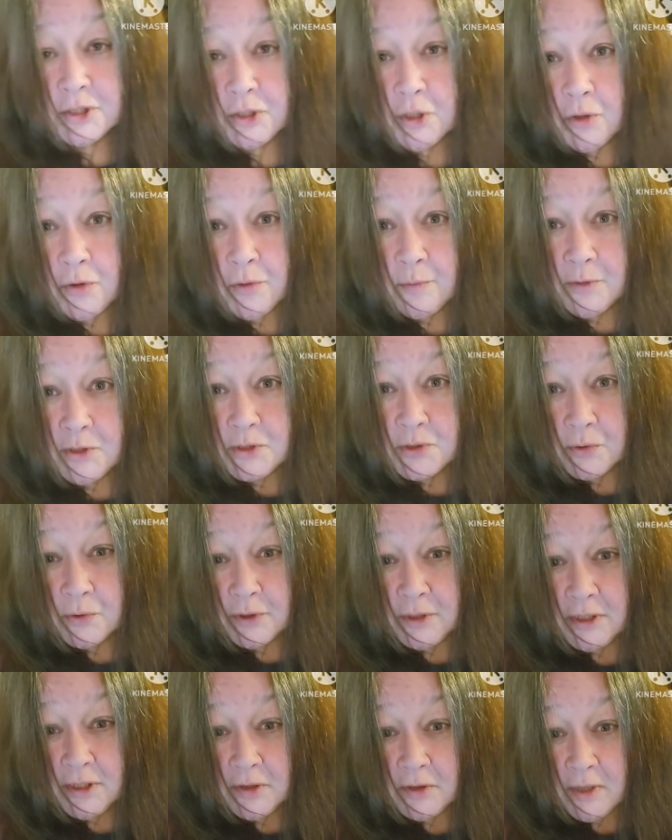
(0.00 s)
you know the
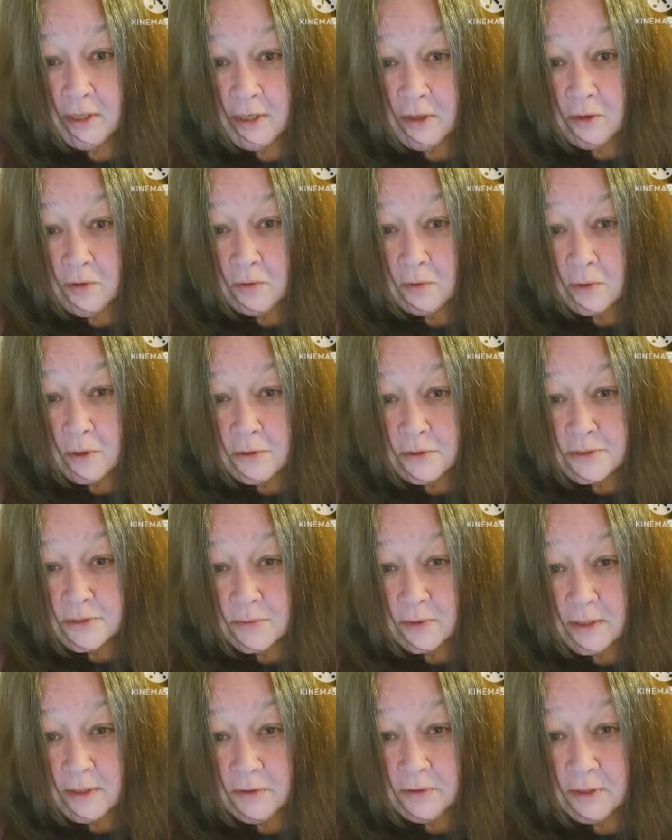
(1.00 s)
majority of your hair grows
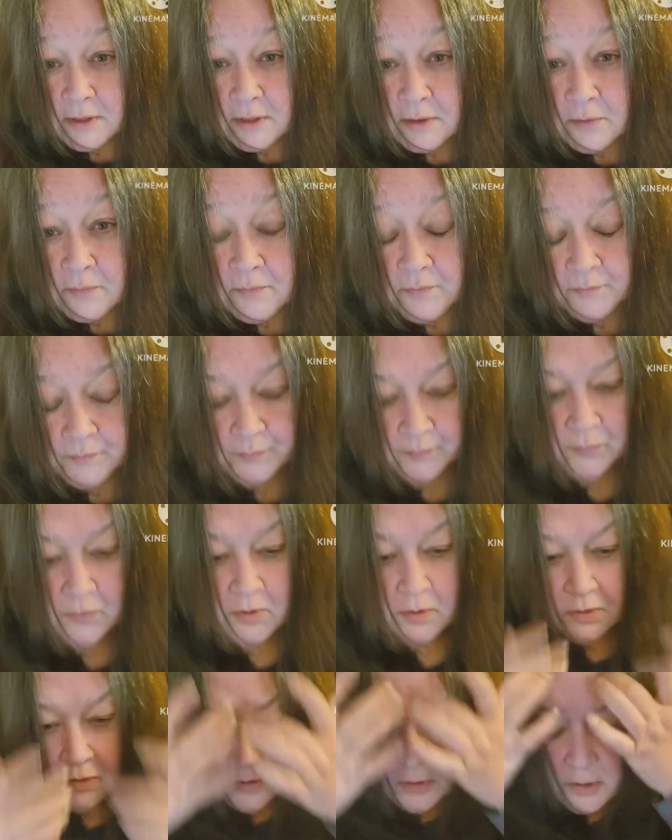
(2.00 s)
right there.
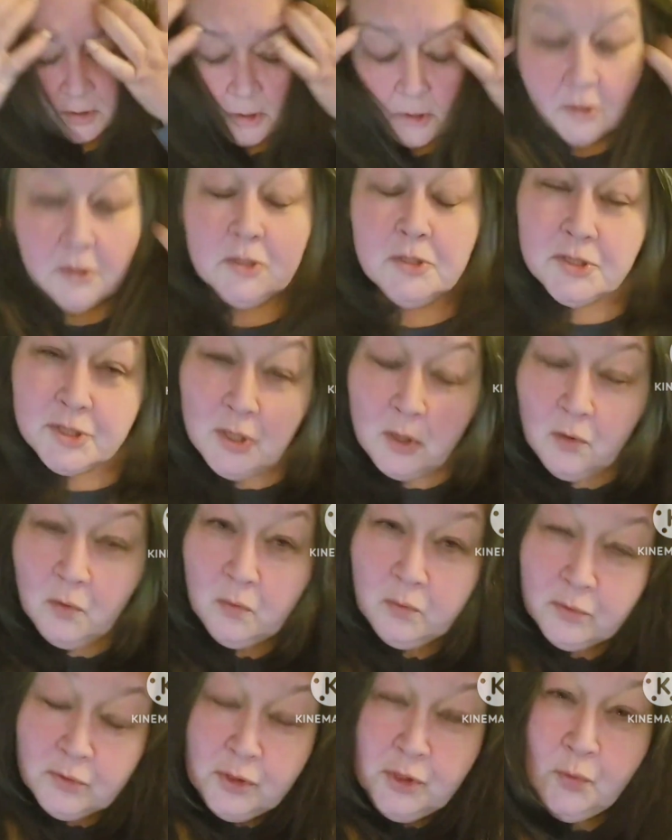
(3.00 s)

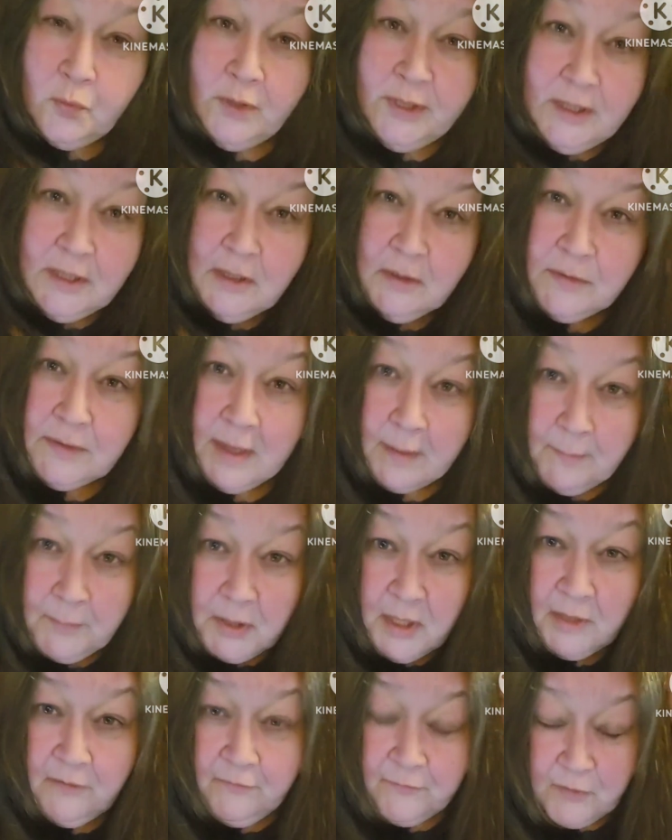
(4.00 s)
So you want to get that
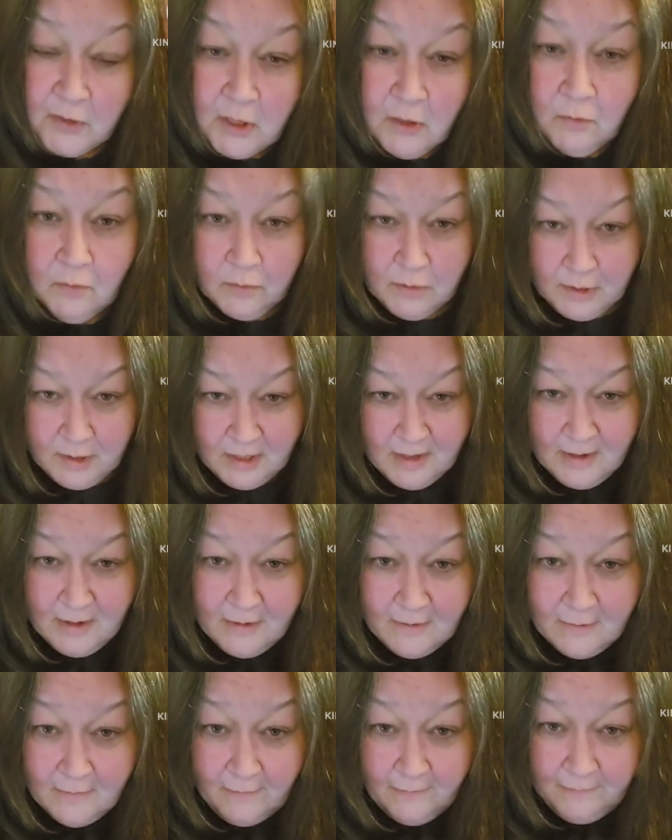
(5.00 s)
blood flow,
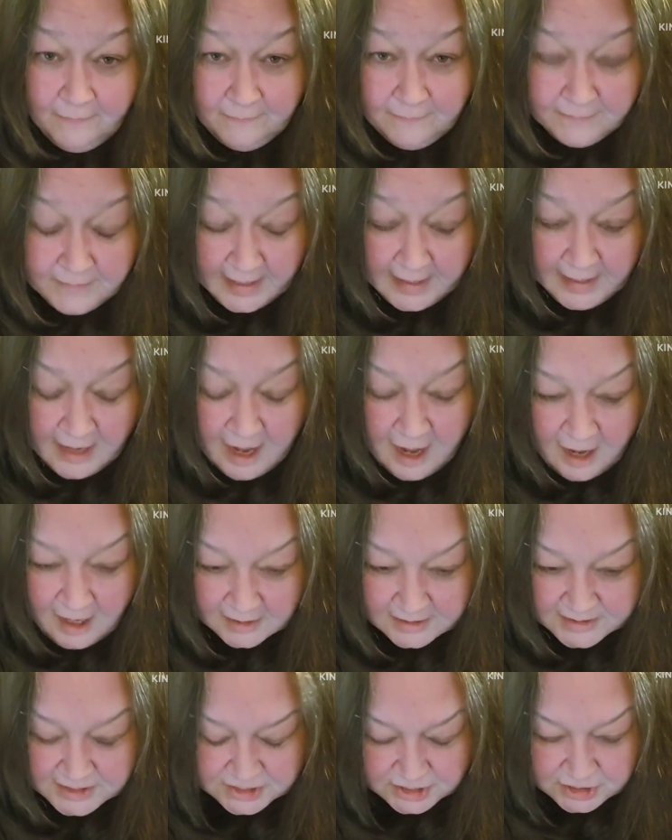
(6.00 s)
that
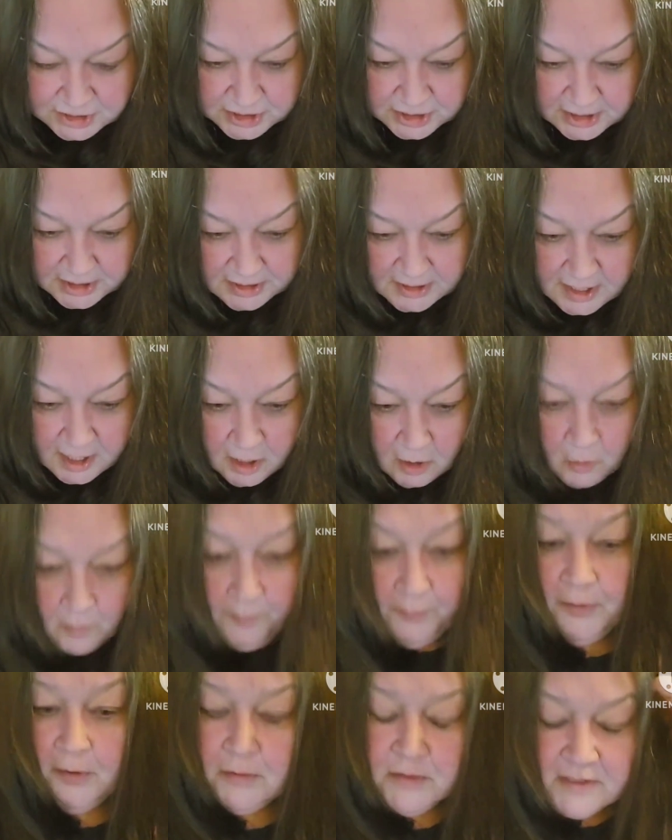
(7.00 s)
oxygen,
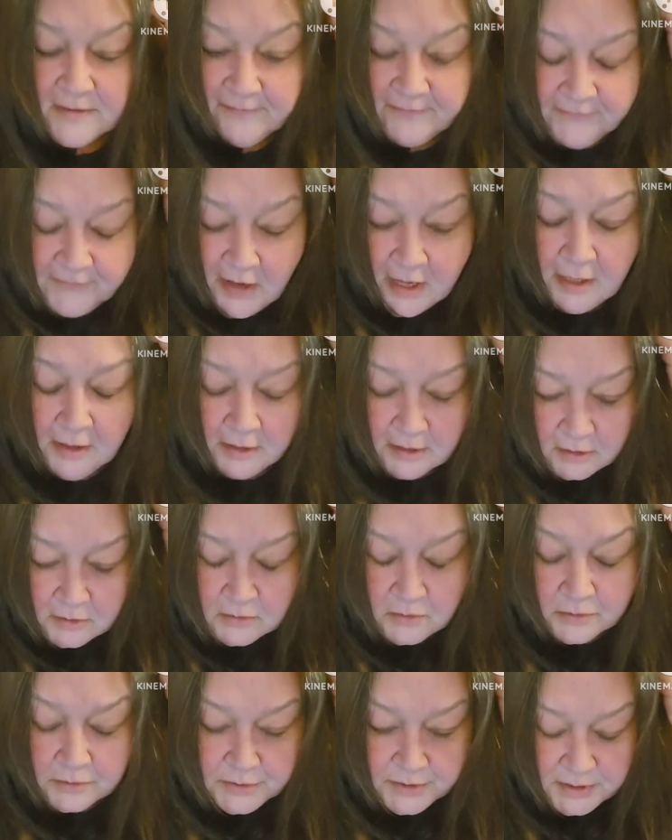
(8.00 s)
help those
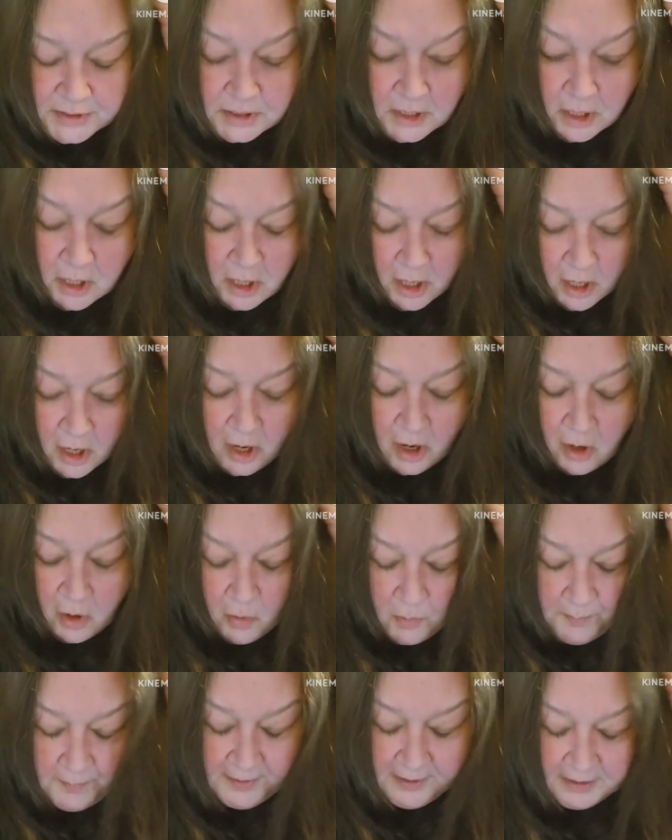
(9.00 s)
follicles
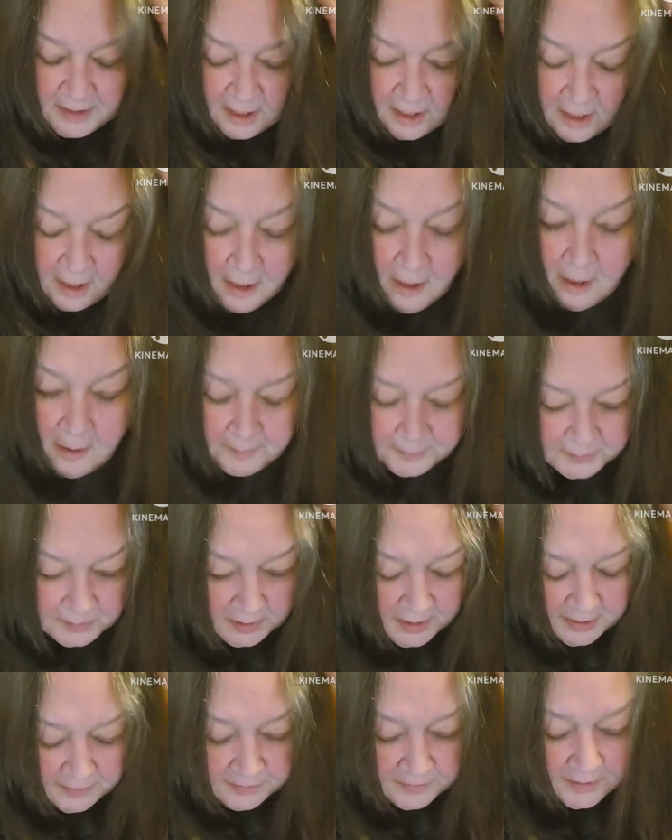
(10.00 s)
open up,
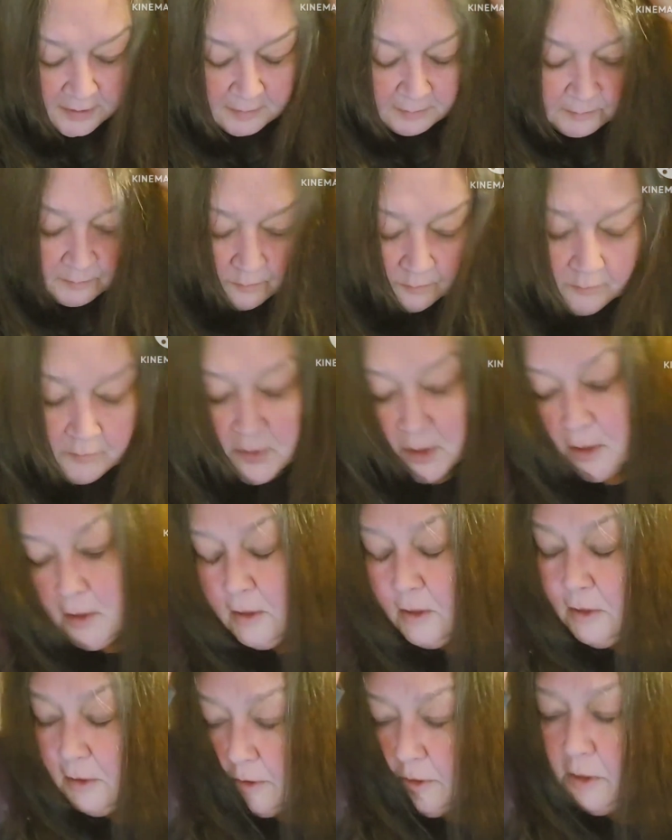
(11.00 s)
let them,
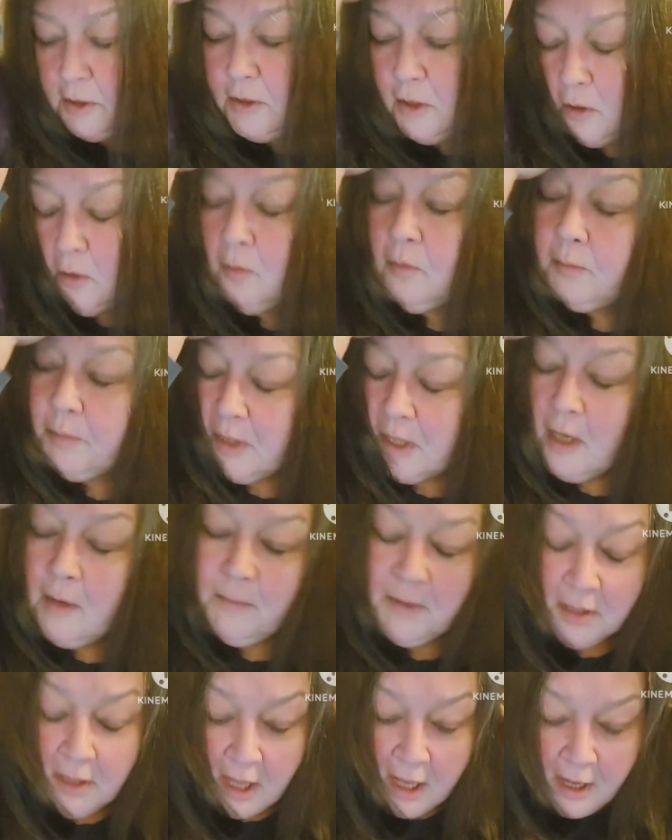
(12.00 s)
you know, come
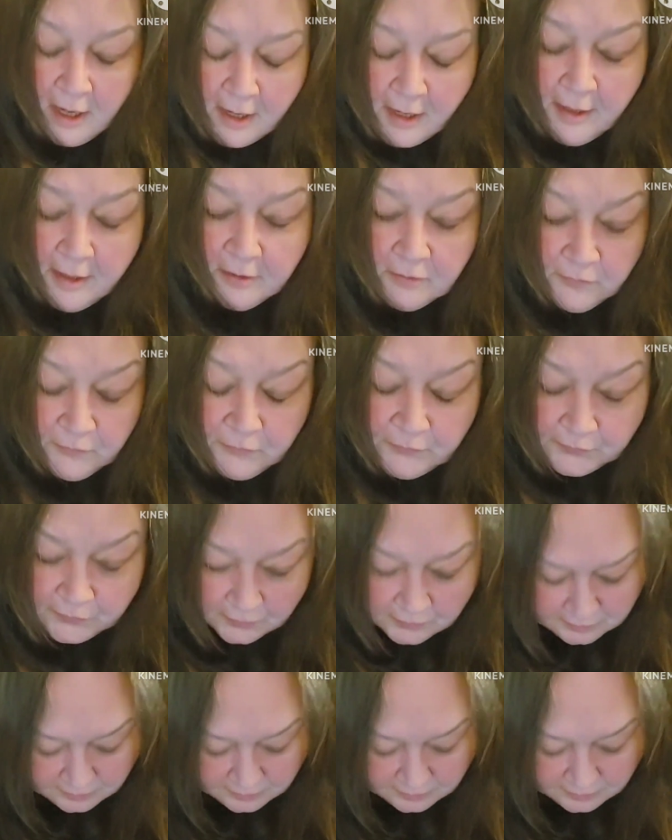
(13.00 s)
alive.